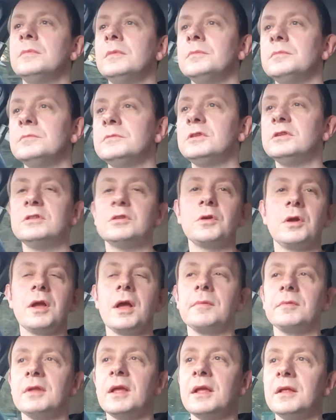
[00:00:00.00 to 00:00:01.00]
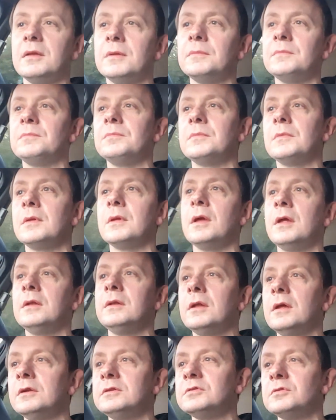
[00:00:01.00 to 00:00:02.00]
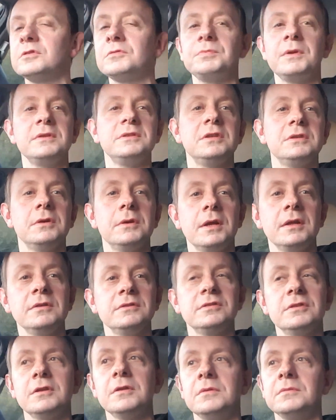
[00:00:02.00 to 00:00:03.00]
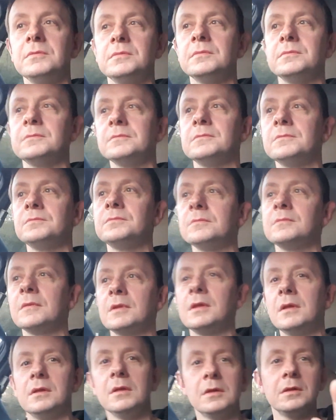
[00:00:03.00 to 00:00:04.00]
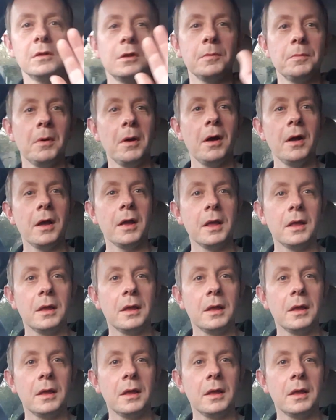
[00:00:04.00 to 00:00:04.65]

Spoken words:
just a quick update, and I shall speak to you again soon. Goodbye.